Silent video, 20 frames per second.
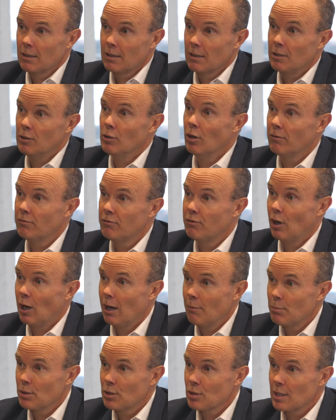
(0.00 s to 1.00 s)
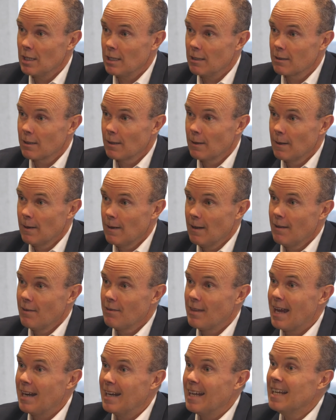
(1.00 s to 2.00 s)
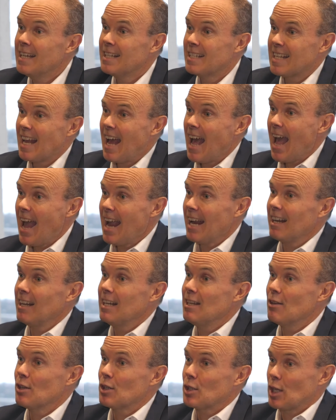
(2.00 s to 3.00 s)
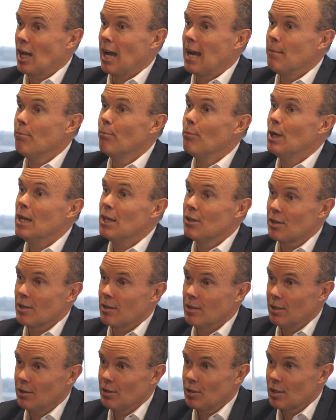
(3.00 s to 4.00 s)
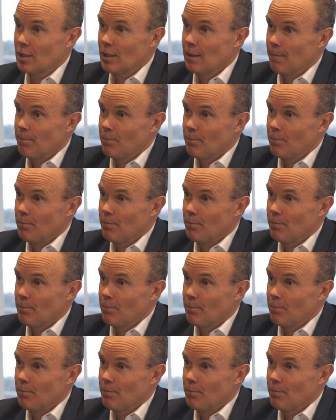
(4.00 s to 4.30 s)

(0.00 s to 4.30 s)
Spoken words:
not 5%. That exactly the same business,